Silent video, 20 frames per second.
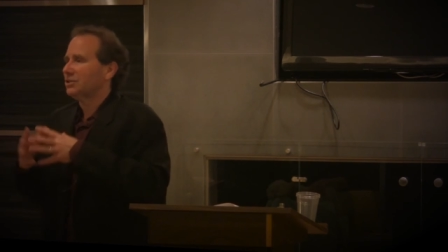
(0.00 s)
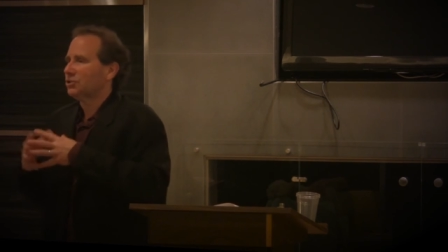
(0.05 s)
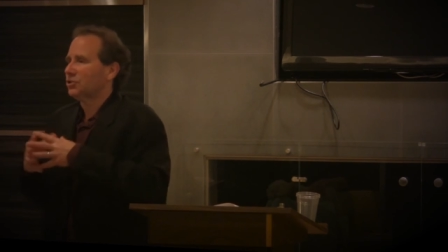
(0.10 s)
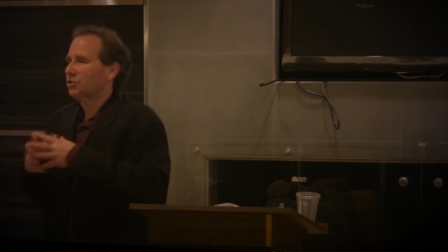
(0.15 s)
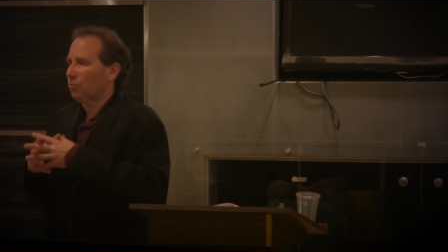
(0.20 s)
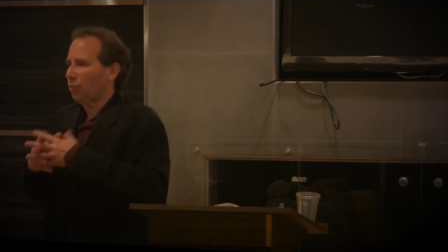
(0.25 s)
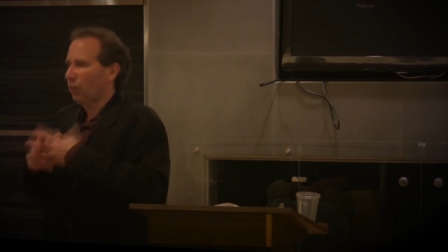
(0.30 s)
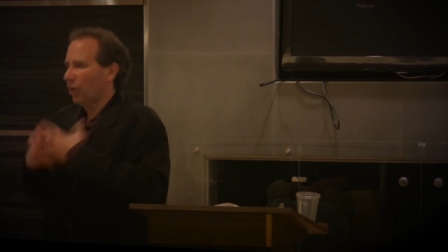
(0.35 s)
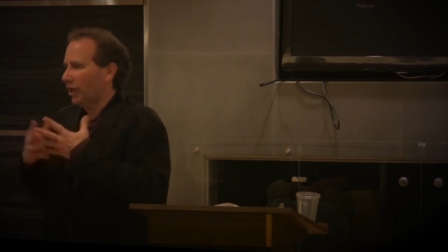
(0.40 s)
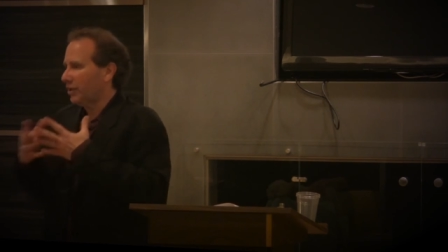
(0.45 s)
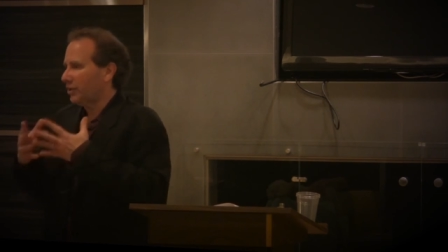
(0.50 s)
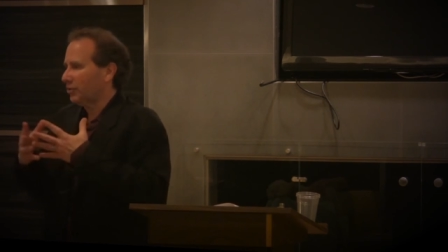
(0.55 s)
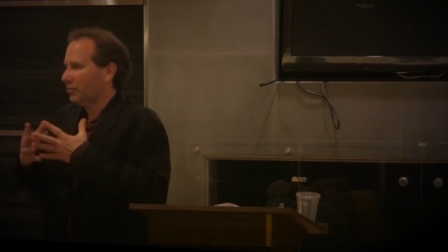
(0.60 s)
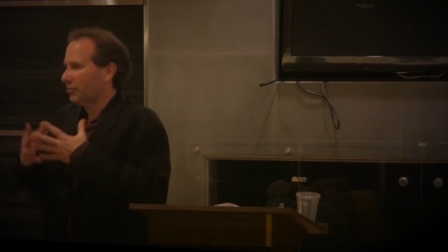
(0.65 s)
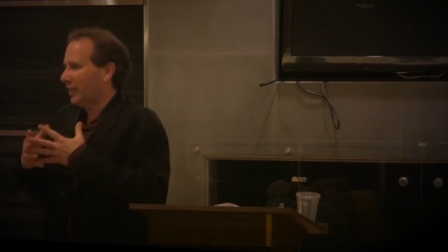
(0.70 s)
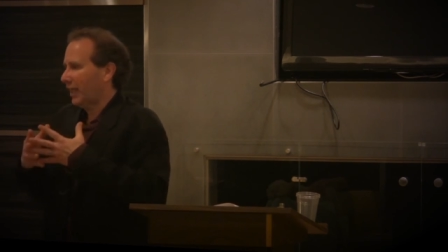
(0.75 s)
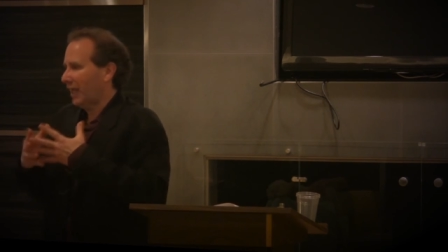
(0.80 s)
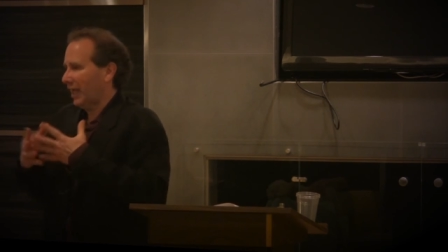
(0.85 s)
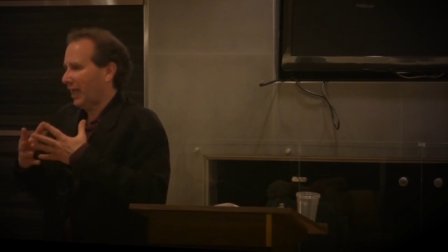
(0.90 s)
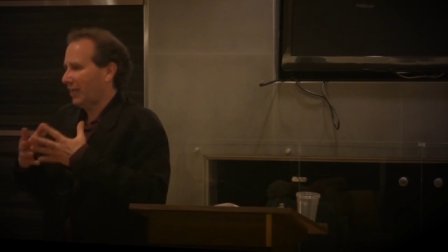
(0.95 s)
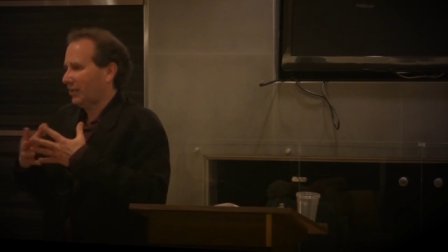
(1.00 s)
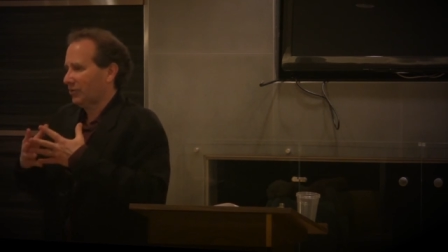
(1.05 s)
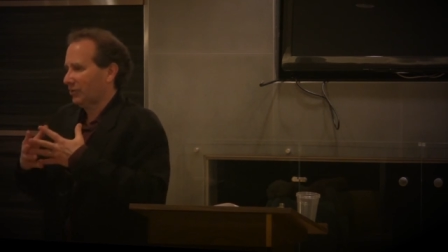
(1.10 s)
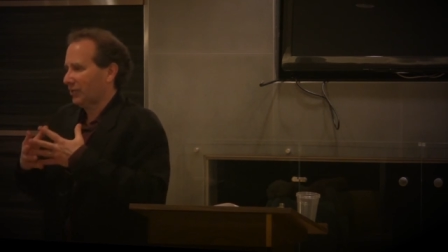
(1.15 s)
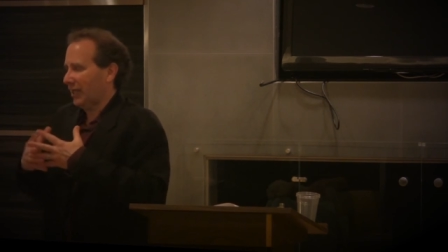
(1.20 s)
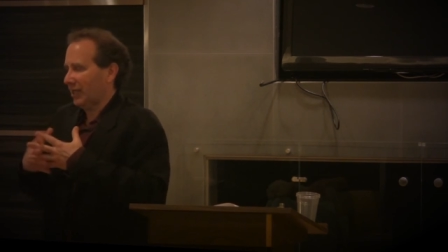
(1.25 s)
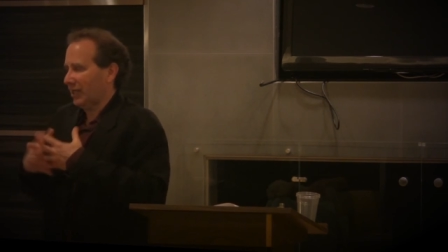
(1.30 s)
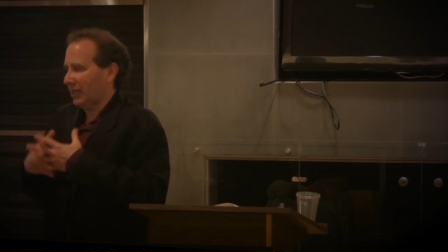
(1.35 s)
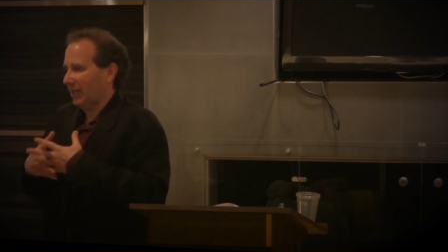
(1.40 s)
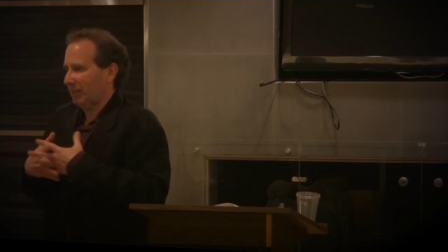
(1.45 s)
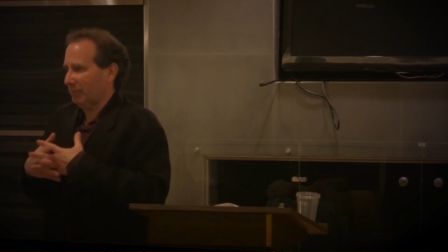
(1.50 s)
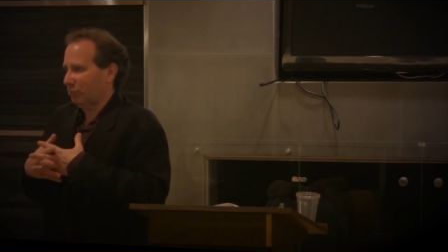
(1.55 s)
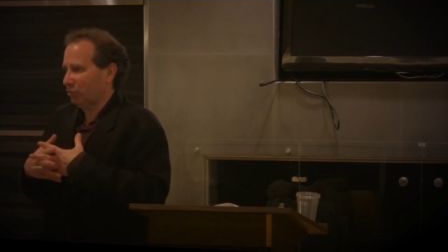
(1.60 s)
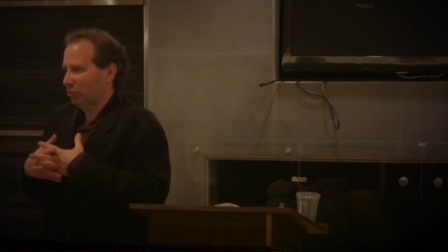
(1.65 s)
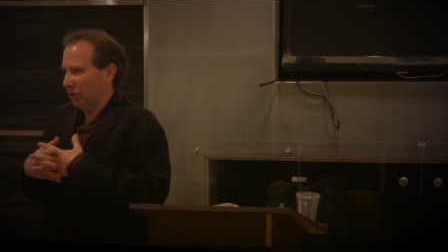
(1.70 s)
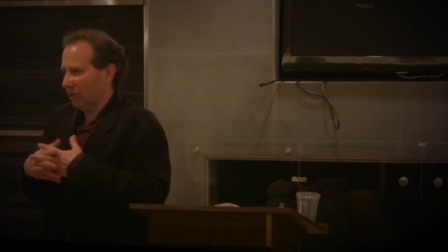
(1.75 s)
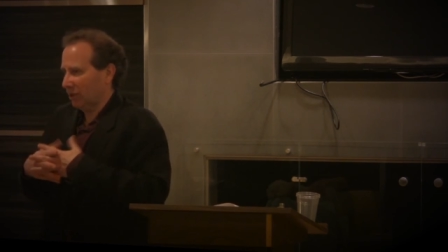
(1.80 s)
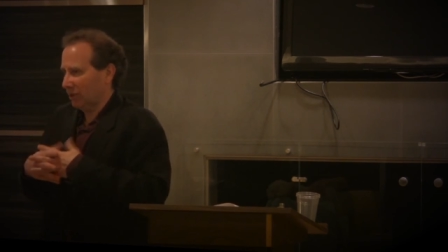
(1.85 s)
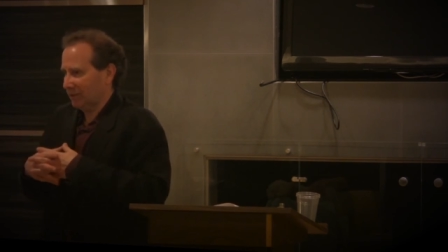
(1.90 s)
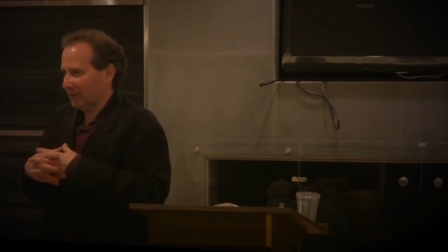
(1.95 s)
to what you can or cannot
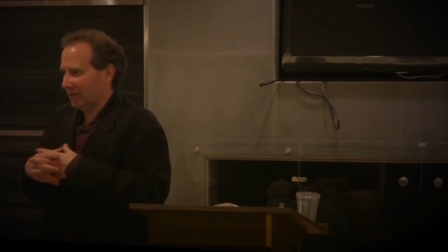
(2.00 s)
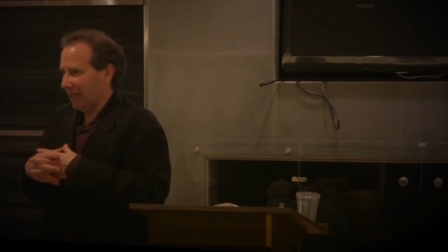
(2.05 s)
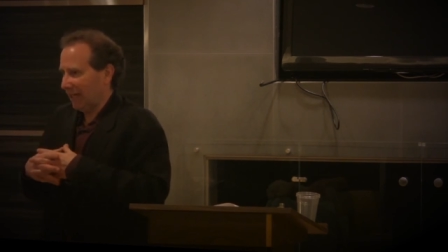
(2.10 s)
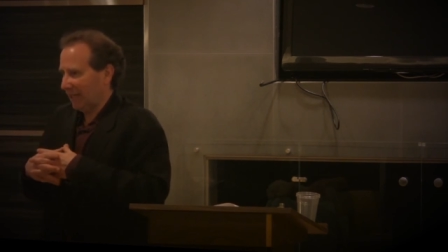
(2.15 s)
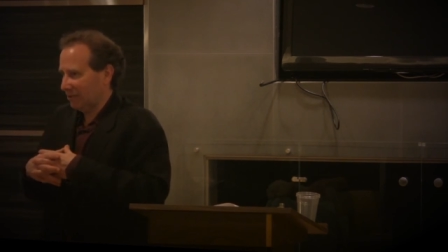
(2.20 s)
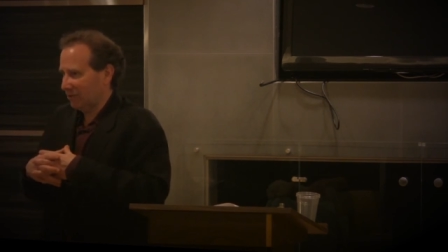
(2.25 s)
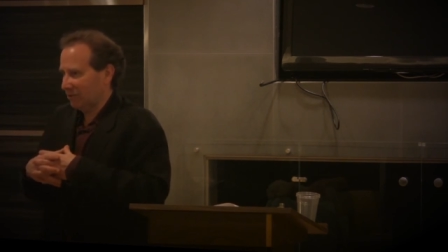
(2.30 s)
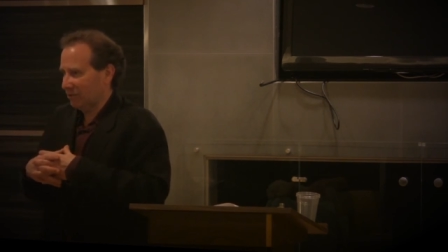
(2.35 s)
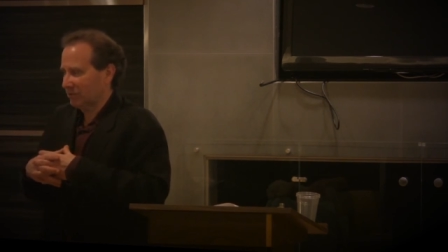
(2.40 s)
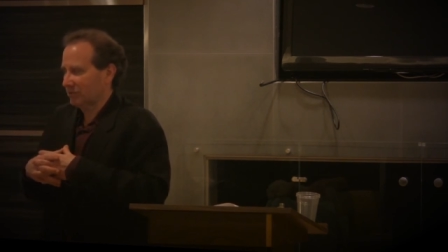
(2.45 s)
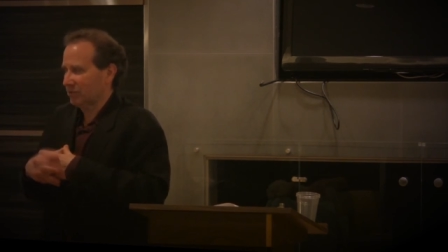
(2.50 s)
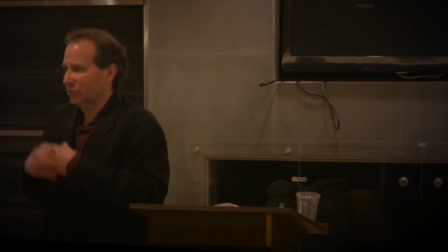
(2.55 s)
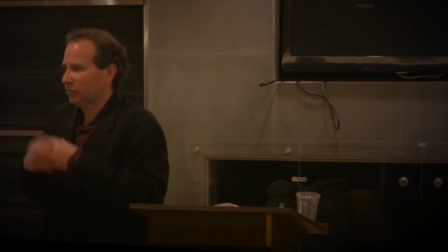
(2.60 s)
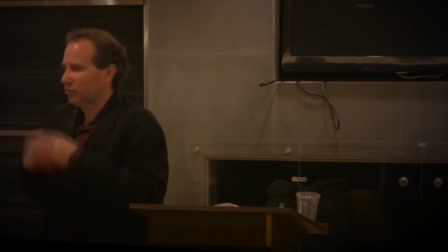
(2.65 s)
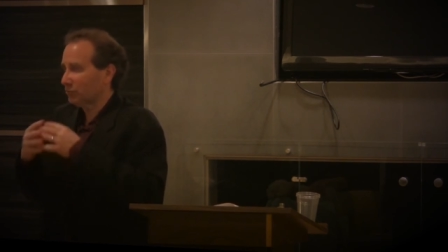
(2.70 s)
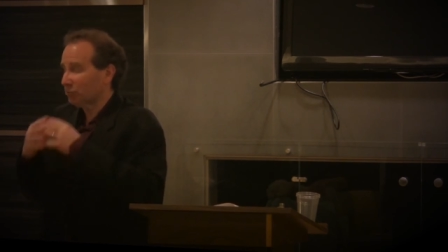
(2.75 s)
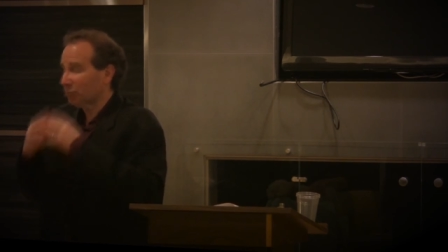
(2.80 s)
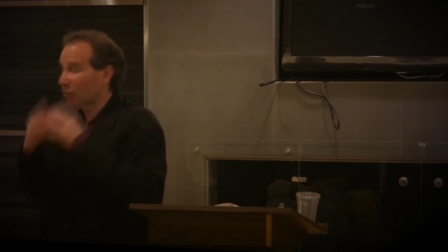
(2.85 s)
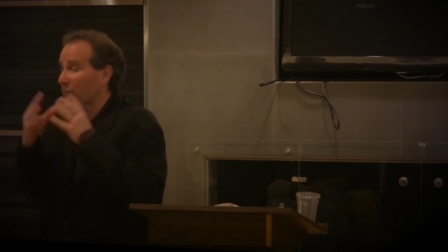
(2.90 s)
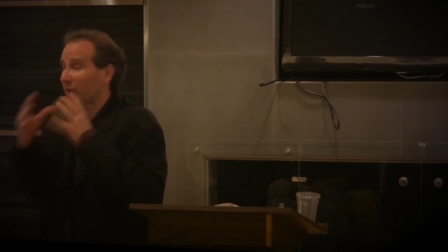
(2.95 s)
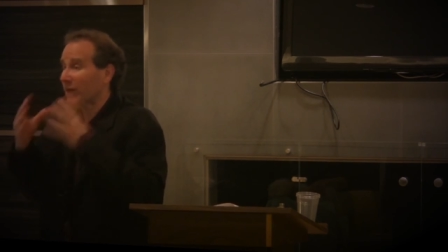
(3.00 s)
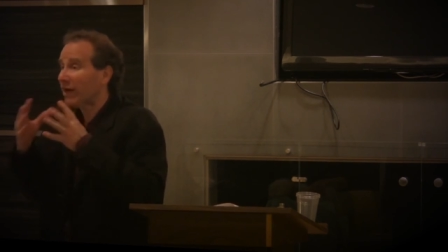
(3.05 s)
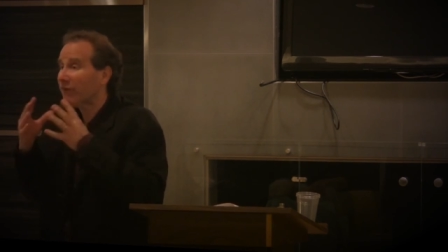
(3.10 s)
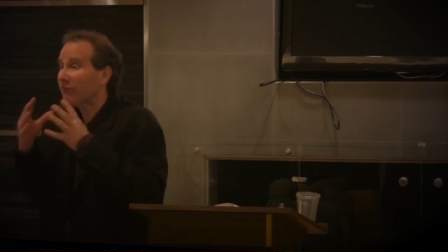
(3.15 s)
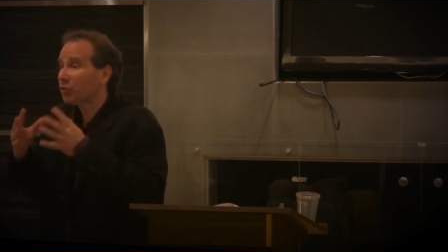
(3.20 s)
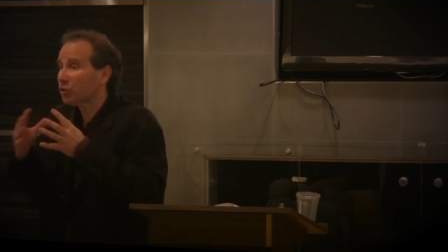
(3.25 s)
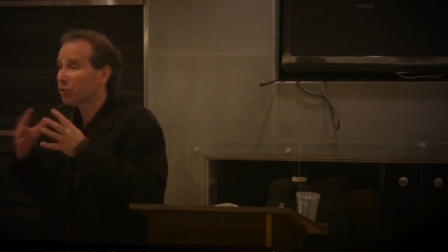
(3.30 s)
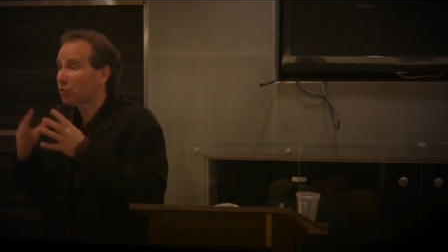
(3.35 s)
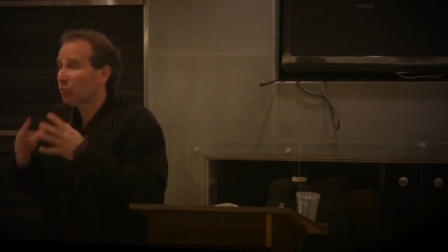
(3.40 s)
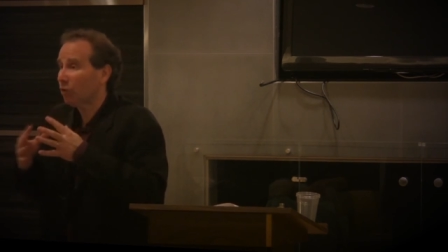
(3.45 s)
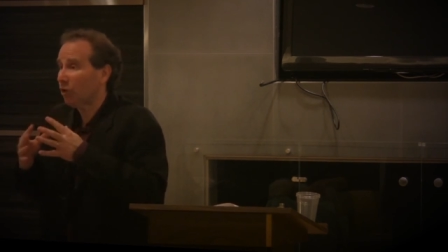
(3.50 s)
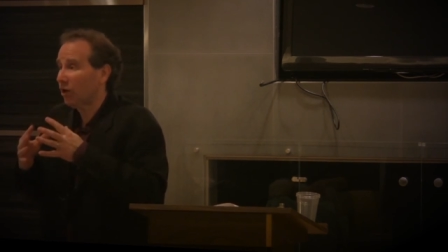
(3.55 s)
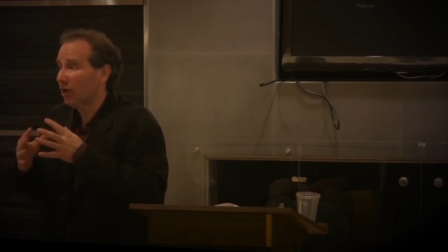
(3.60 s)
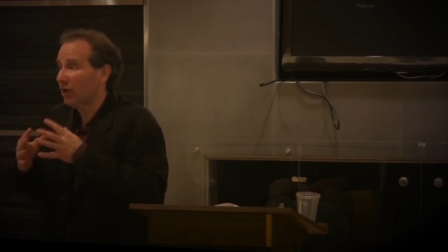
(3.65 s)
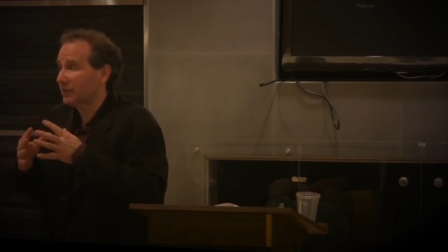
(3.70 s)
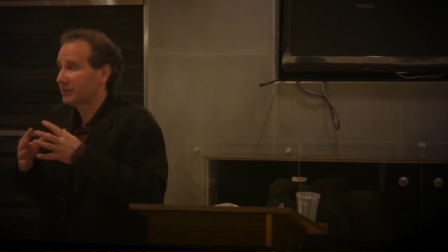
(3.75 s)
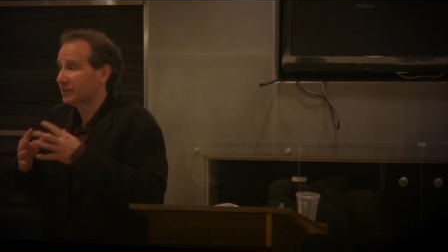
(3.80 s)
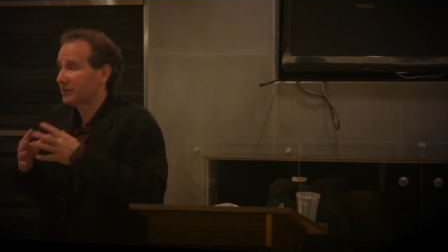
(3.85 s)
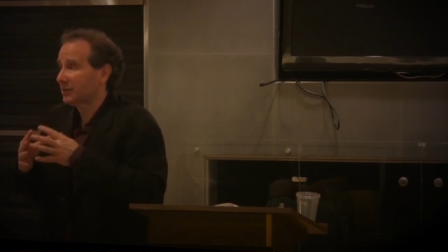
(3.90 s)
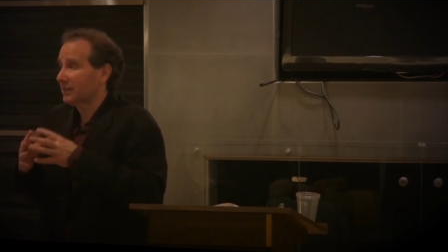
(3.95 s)
put on a title. You can put whatever you
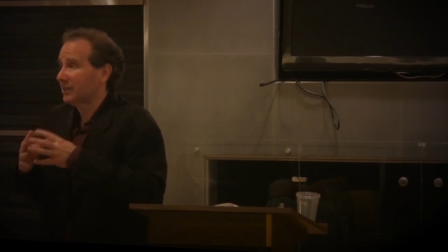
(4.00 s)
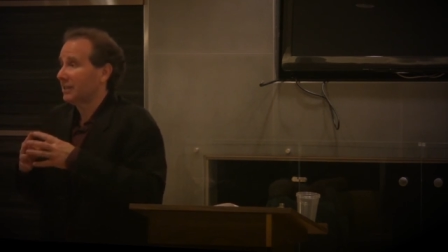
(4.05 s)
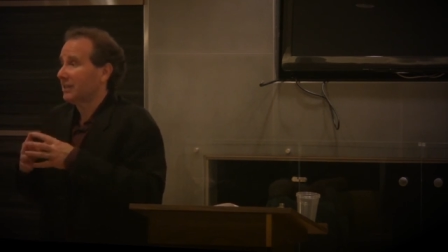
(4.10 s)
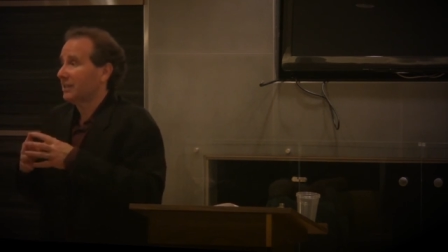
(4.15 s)
want.